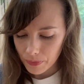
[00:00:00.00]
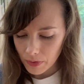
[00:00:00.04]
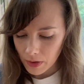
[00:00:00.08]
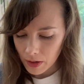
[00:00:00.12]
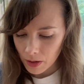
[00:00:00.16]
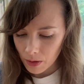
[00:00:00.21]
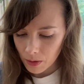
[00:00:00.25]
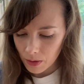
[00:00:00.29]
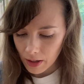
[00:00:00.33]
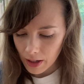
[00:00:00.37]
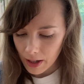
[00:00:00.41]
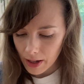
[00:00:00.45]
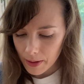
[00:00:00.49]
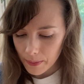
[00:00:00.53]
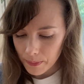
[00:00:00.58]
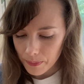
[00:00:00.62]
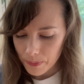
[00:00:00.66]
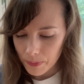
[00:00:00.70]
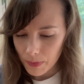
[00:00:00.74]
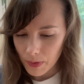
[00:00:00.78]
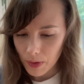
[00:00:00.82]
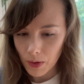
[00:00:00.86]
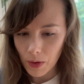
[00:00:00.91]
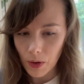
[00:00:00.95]
Okay,
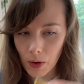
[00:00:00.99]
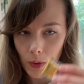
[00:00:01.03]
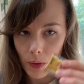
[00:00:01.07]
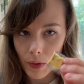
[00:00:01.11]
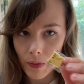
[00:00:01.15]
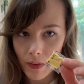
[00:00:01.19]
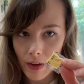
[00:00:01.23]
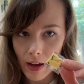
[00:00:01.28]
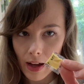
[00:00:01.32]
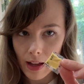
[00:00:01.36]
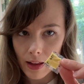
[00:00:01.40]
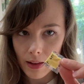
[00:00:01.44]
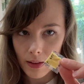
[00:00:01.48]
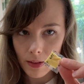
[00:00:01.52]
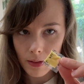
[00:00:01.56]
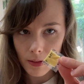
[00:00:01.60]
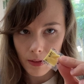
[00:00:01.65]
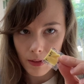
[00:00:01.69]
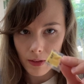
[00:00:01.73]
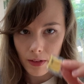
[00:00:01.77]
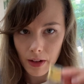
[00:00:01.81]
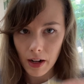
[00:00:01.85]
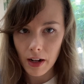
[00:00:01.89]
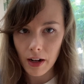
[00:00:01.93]
so we've got a
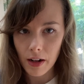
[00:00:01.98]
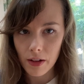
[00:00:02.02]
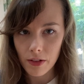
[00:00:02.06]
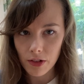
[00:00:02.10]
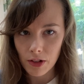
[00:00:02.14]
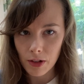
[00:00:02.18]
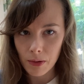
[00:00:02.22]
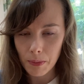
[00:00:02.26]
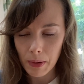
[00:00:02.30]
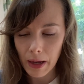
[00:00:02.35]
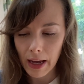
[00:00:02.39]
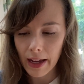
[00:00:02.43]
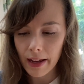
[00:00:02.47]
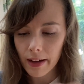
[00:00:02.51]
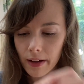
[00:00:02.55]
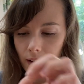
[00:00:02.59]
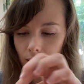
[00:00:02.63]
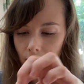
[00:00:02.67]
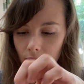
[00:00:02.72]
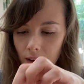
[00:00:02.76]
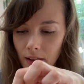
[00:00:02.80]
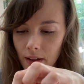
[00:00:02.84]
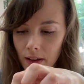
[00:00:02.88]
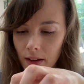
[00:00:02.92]
little karashi
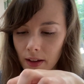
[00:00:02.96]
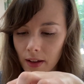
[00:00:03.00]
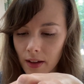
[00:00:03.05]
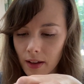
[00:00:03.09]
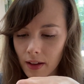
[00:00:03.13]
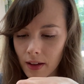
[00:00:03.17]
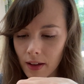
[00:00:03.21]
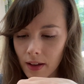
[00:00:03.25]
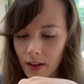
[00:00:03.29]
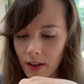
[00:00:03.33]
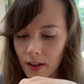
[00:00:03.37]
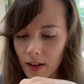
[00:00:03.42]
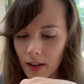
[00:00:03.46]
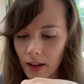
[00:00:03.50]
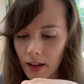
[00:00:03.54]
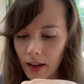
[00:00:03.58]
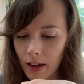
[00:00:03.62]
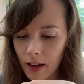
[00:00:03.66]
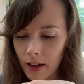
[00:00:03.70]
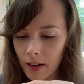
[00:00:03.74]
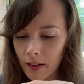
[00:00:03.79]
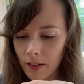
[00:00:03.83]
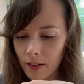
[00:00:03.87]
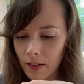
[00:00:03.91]
pack,
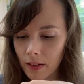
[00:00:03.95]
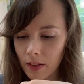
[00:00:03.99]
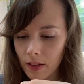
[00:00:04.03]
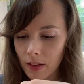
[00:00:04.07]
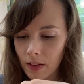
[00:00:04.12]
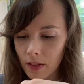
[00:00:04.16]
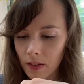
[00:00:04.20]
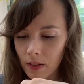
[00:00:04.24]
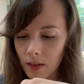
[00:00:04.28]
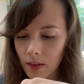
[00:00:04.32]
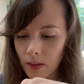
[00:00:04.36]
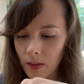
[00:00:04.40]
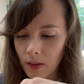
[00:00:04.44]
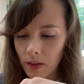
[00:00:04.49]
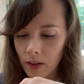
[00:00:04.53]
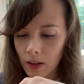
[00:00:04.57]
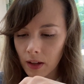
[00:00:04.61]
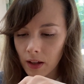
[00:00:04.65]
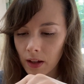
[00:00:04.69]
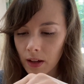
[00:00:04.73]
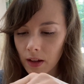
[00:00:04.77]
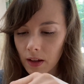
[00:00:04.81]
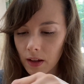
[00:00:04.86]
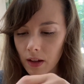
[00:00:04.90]
and this is
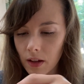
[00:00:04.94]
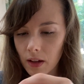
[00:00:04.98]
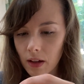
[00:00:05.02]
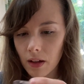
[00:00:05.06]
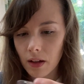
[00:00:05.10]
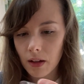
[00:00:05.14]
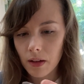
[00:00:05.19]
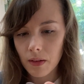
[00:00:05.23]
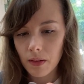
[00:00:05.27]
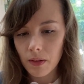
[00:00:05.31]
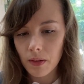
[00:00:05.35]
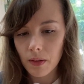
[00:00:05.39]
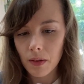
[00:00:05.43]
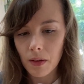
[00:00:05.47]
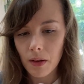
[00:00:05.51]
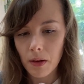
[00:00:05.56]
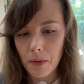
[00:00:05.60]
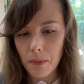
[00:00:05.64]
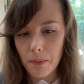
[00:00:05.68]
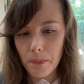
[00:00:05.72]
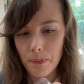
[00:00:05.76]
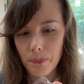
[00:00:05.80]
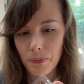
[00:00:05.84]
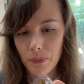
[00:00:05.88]
like
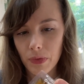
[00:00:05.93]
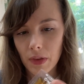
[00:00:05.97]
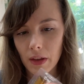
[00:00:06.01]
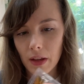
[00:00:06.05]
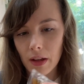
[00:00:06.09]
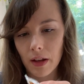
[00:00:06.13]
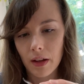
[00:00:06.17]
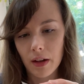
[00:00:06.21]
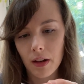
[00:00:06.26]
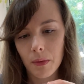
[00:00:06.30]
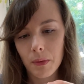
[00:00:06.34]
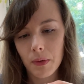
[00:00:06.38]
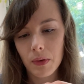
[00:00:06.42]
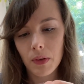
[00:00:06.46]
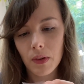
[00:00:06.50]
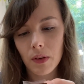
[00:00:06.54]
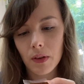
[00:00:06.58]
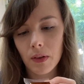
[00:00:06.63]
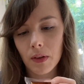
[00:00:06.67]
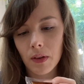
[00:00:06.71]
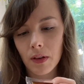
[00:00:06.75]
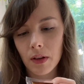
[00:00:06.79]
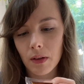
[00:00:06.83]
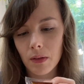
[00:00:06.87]
some, it almost
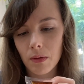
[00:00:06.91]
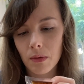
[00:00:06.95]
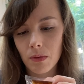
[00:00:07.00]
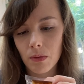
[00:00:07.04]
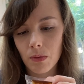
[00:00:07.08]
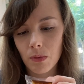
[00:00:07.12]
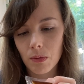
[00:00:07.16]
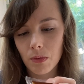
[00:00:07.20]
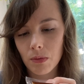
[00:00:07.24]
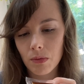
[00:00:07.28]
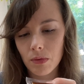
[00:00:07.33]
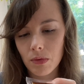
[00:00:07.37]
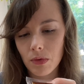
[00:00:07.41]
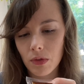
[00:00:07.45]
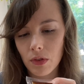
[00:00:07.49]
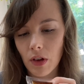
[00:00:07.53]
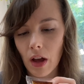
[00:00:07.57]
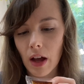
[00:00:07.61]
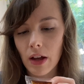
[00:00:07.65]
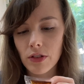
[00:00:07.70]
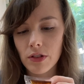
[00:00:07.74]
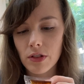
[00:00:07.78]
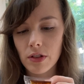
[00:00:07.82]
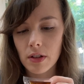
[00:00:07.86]
looks like
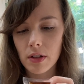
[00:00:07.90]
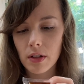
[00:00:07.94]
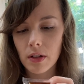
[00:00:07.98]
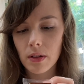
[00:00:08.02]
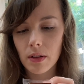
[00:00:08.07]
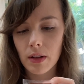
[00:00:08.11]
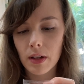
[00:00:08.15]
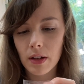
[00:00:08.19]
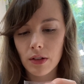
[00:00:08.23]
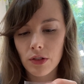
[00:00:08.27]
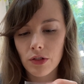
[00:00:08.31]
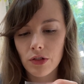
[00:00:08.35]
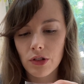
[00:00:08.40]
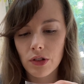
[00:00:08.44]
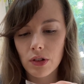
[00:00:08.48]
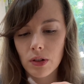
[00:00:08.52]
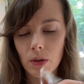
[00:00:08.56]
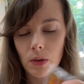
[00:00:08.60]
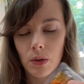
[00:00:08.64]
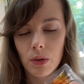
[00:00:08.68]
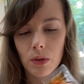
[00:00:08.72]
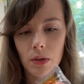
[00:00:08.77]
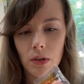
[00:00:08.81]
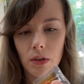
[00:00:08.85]
dashi, like
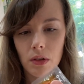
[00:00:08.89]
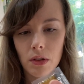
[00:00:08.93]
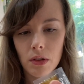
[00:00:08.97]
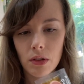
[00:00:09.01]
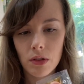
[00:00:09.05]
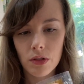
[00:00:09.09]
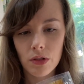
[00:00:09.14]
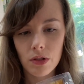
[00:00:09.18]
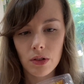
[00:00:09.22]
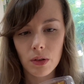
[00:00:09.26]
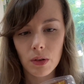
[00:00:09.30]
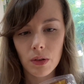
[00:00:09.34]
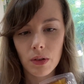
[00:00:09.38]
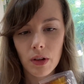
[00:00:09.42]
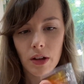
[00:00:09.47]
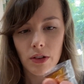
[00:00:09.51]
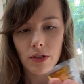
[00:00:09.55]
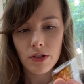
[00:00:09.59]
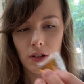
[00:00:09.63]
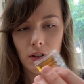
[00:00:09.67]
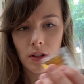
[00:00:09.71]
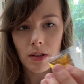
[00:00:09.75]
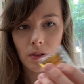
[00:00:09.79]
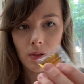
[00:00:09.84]
shiro, shiro
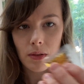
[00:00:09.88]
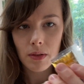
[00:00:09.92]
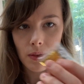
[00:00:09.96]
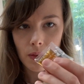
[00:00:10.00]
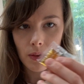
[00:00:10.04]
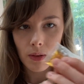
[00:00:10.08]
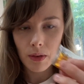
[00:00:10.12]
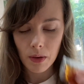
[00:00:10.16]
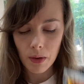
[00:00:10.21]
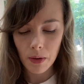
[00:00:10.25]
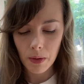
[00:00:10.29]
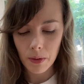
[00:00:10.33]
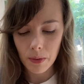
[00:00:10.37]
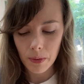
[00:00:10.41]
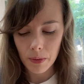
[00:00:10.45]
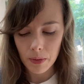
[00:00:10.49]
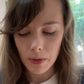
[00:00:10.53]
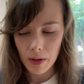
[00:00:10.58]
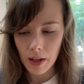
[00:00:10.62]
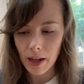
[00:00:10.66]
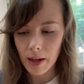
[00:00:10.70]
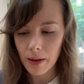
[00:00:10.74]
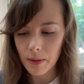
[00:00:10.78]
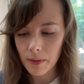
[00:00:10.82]
dashi. So
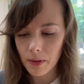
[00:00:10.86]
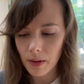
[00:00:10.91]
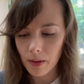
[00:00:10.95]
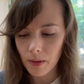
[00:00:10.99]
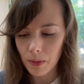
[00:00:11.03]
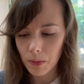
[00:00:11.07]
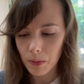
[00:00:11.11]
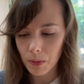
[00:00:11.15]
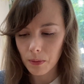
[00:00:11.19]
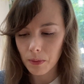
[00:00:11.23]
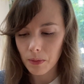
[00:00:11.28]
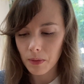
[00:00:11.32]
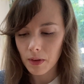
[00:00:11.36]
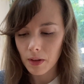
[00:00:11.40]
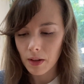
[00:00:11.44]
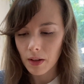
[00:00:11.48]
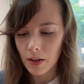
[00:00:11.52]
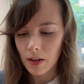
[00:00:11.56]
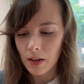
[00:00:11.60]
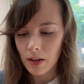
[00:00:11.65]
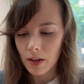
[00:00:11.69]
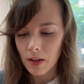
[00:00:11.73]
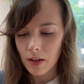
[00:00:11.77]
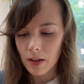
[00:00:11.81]
okay, this will,
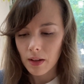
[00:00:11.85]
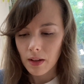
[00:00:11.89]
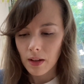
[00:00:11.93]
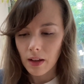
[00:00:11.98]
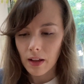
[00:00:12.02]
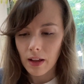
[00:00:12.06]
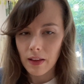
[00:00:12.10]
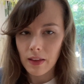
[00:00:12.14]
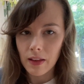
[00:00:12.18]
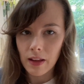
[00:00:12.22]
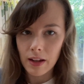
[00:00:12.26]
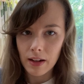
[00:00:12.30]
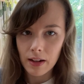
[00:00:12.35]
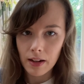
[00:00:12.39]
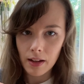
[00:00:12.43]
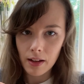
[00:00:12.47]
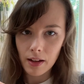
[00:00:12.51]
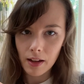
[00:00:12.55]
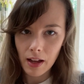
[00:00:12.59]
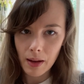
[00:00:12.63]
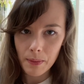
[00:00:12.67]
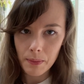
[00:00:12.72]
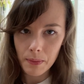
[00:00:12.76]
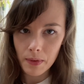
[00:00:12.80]
and then it
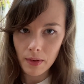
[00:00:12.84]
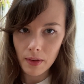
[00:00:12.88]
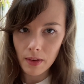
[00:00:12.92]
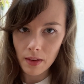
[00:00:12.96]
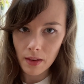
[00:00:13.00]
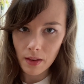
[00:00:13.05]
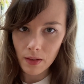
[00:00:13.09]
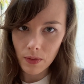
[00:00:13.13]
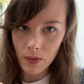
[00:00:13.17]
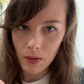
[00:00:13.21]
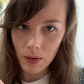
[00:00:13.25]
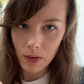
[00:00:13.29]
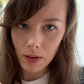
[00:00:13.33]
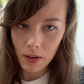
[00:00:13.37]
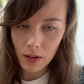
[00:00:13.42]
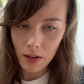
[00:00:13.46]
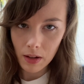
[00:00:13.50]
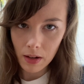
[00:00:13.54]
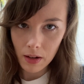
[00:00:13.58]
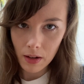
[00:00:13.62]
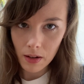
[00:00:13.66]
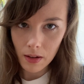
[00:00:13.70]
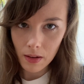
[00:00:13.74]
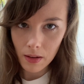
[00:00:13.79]
comes, if you look
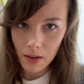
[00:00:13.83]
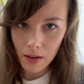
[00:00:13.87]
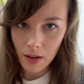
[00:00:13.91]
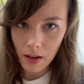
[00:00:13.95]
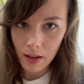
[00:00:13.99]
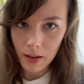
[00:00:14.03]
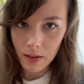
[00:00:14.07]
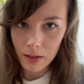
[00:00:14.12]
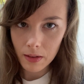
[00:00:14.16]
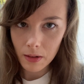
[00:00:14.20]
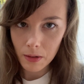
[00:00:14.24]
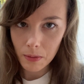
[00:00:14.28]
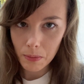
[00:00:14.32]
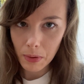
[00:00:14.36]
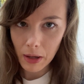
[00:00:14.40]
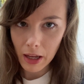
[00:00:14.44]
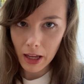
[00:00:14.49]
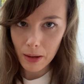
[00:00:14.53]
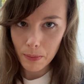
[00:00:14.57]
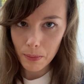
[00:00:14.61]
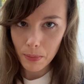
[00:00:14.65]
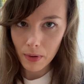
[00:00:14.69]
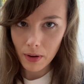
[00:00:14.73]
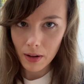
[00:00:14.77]
here, it's got little
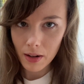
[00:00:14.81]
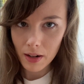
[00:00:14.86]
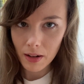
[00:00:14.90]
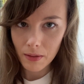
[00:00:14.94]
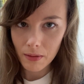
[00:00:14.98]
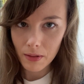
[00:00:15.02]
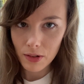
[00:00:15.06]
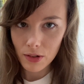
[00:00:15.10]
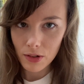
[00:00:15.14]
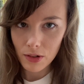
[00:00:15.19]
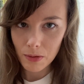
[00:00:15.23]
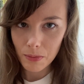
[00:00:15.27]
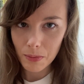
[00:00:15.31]
paper on it, which you